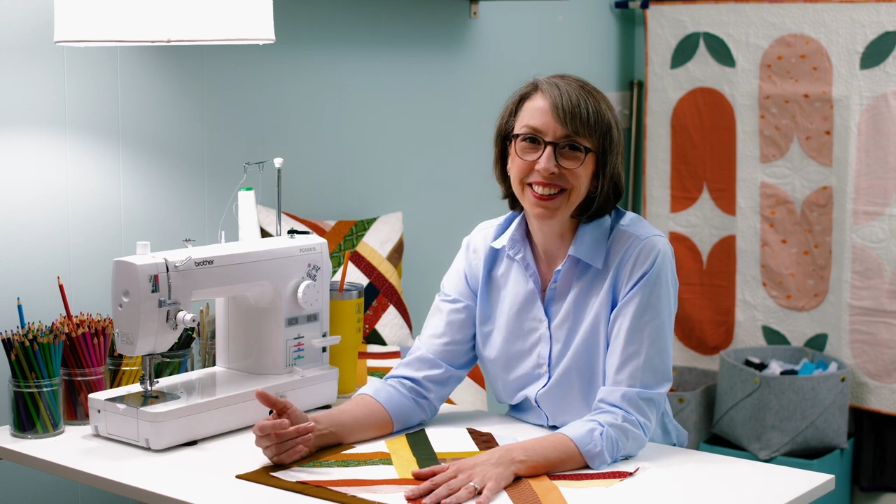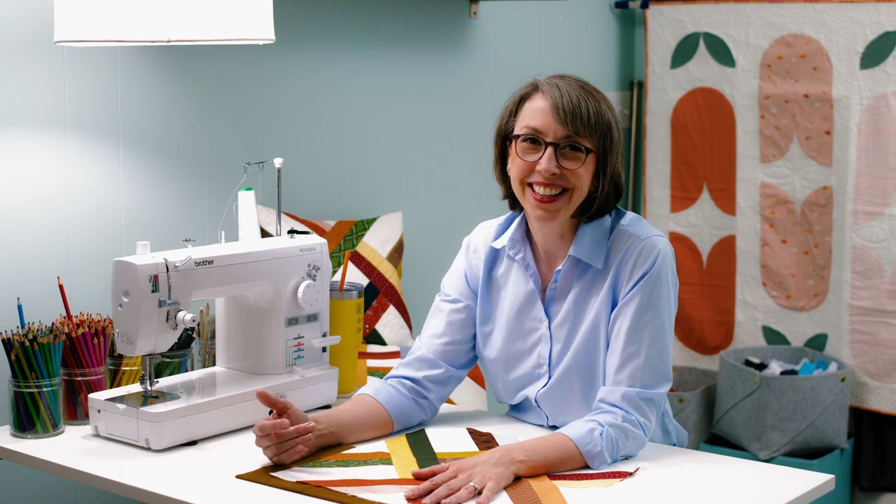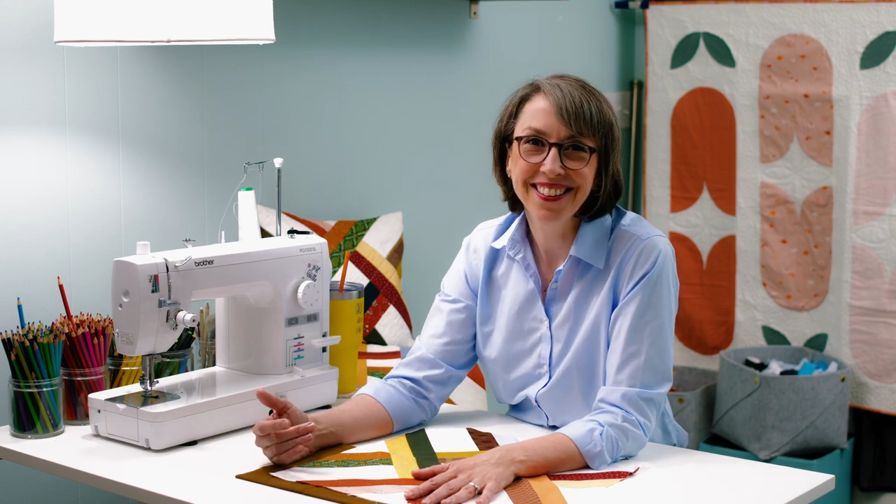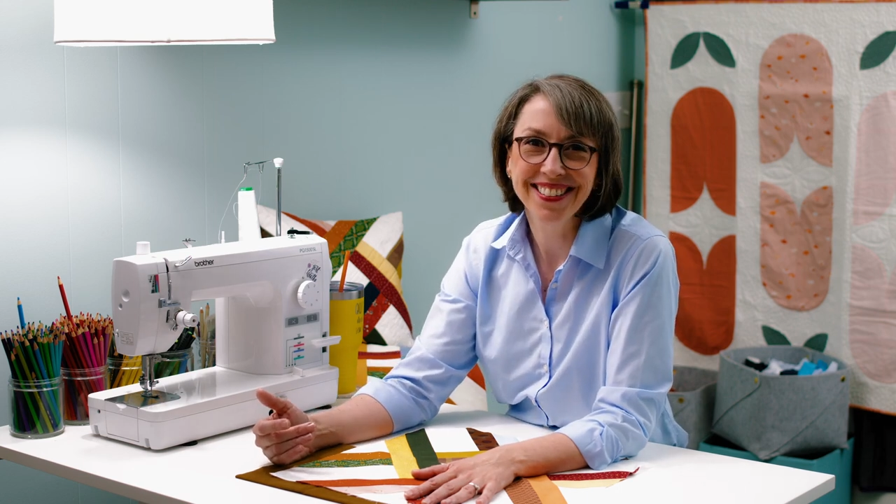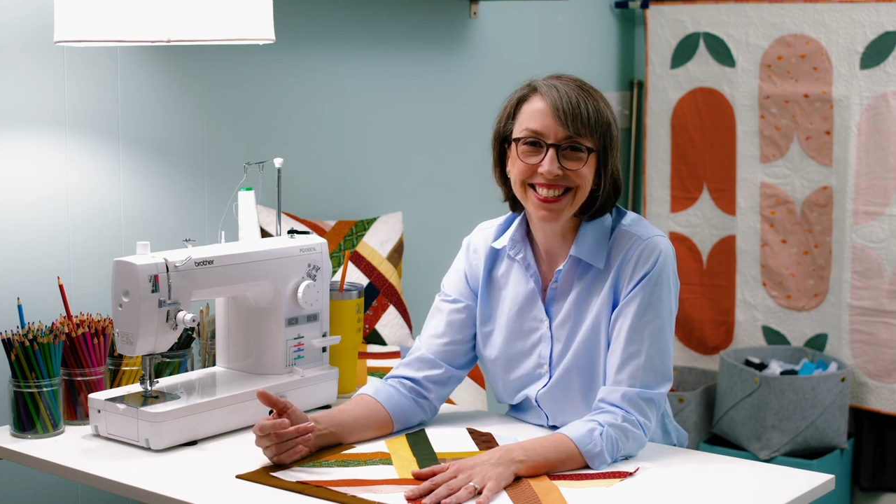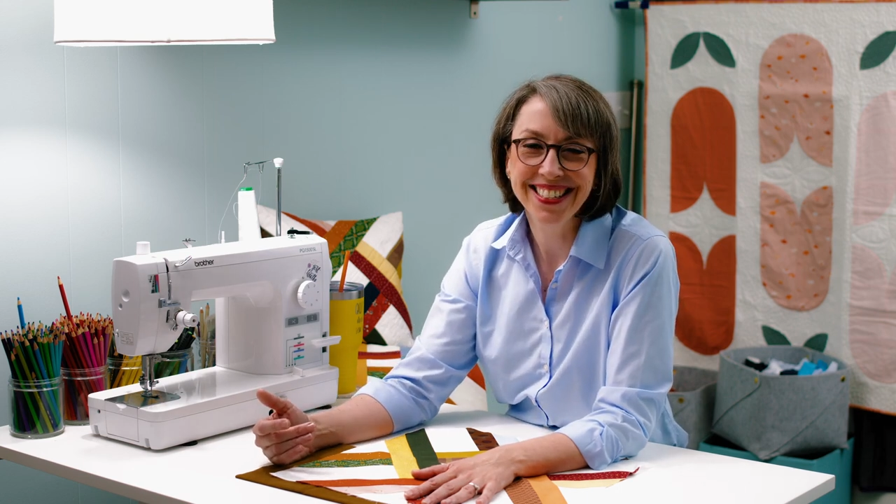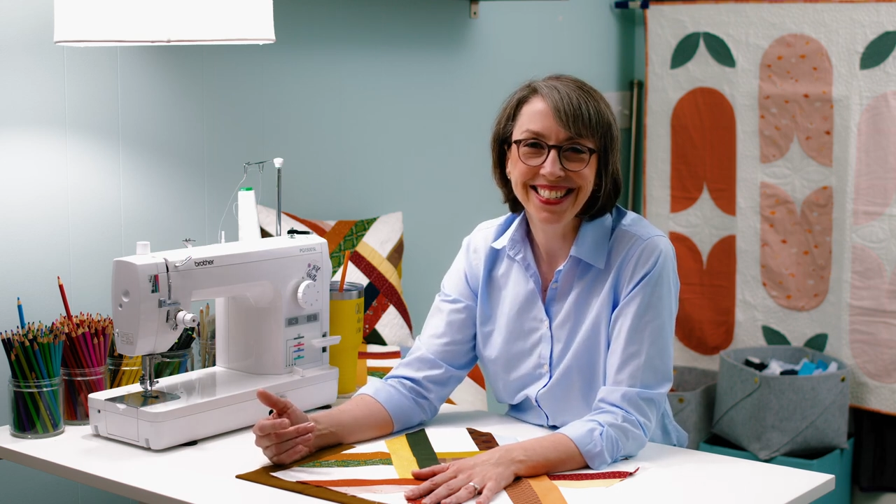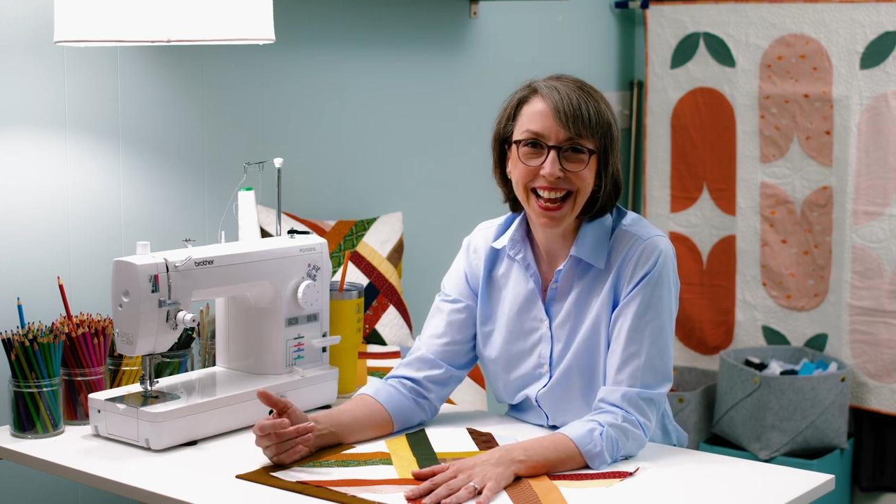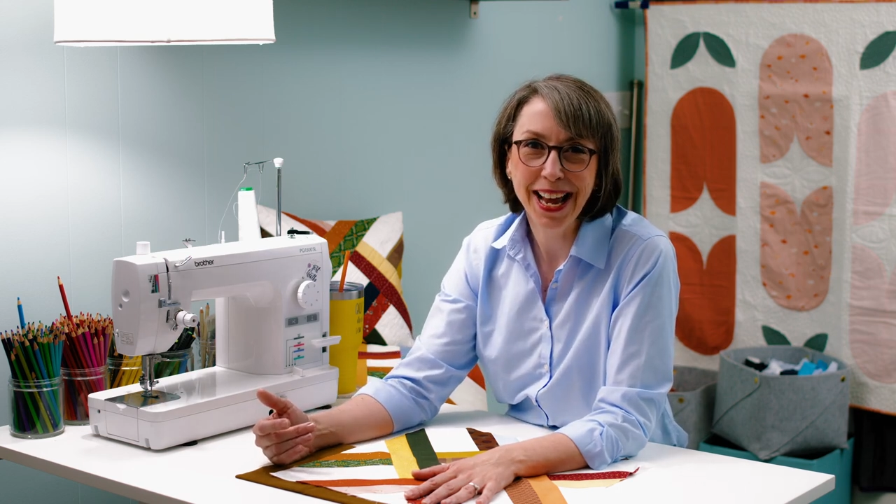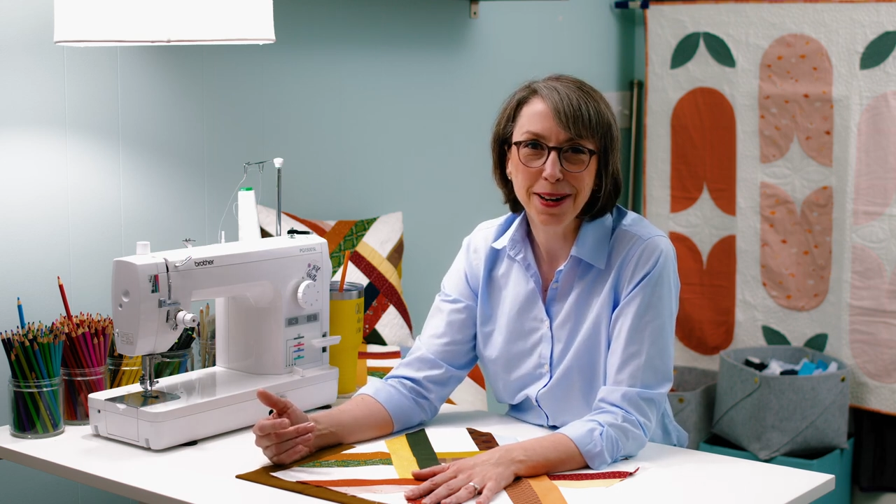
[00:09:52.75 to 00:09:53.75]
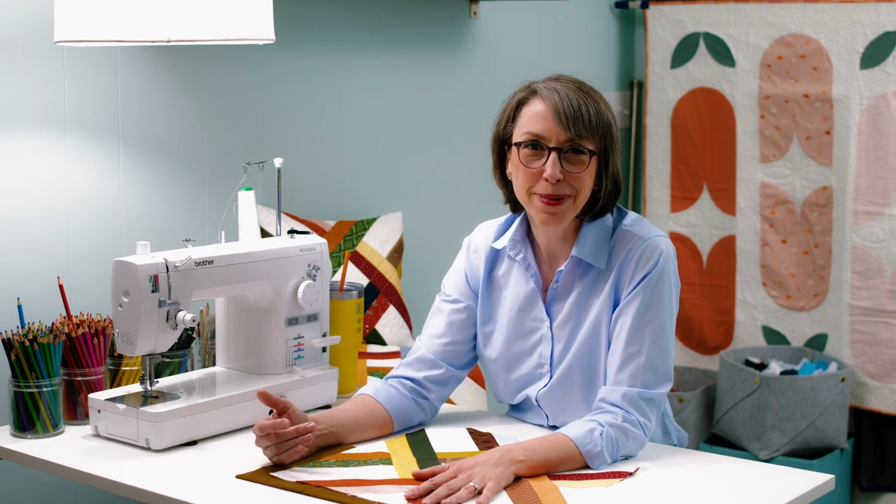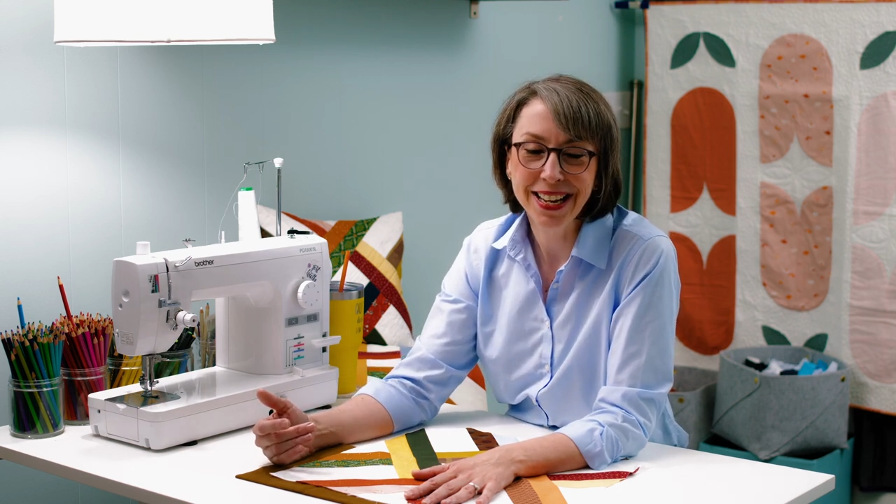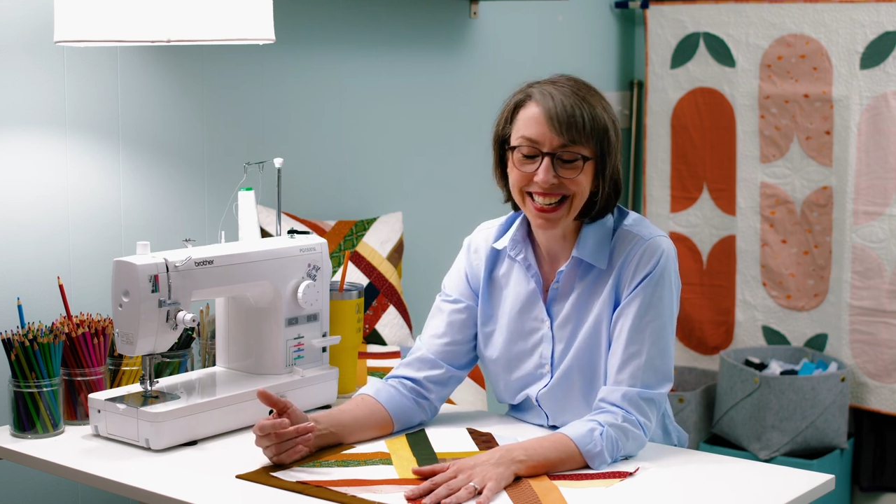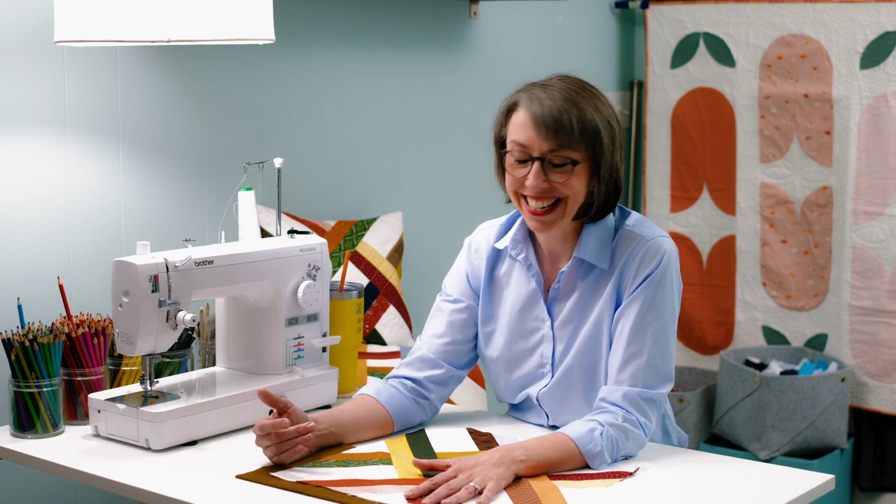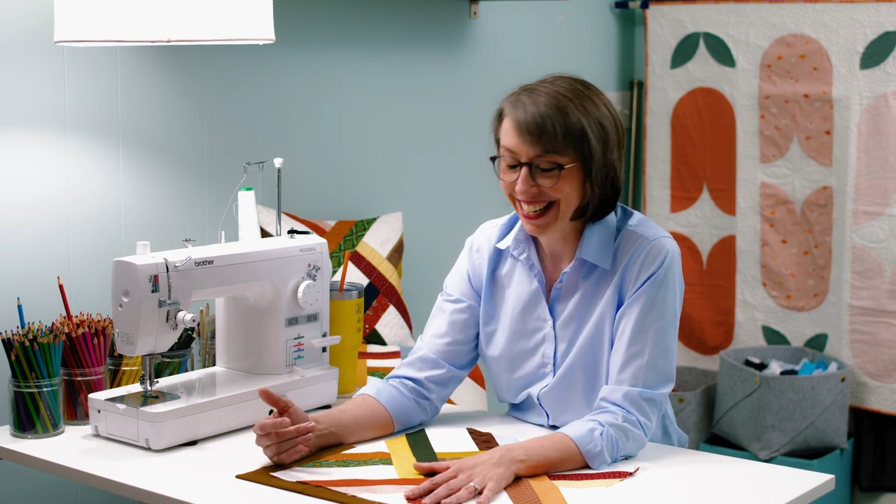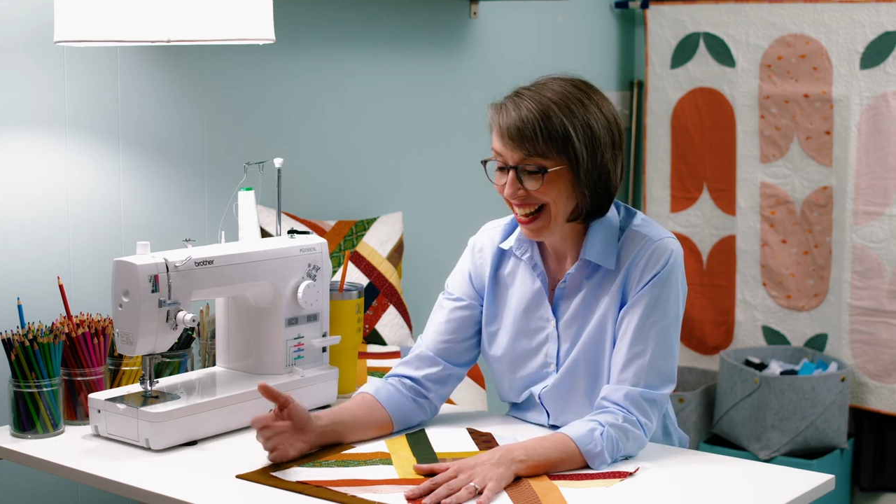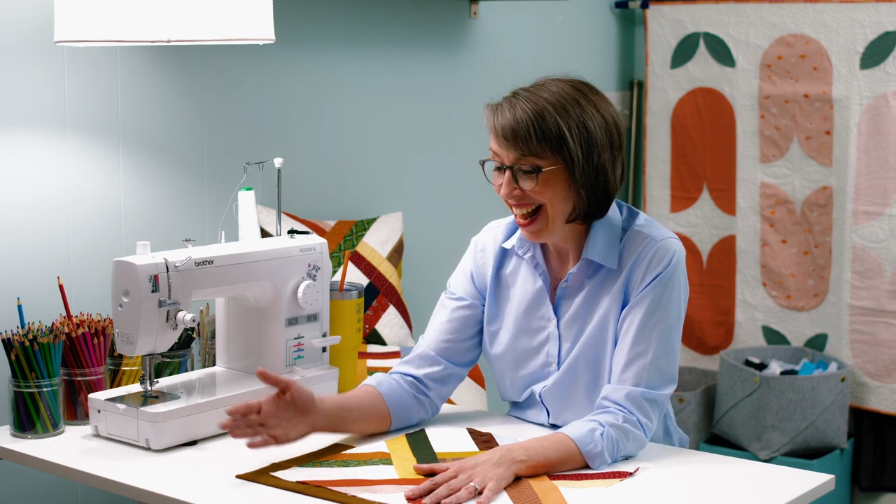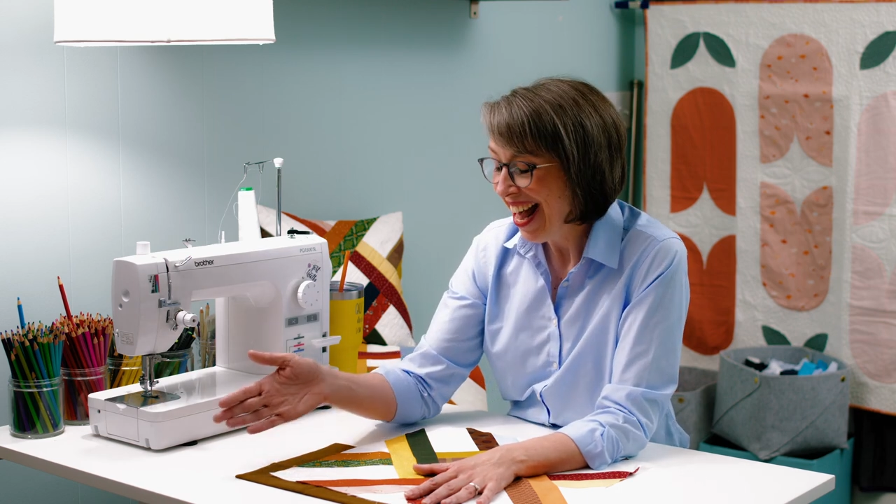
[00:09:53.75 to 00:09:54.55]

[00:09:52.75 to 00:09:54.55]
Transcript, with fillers: that was a dad pun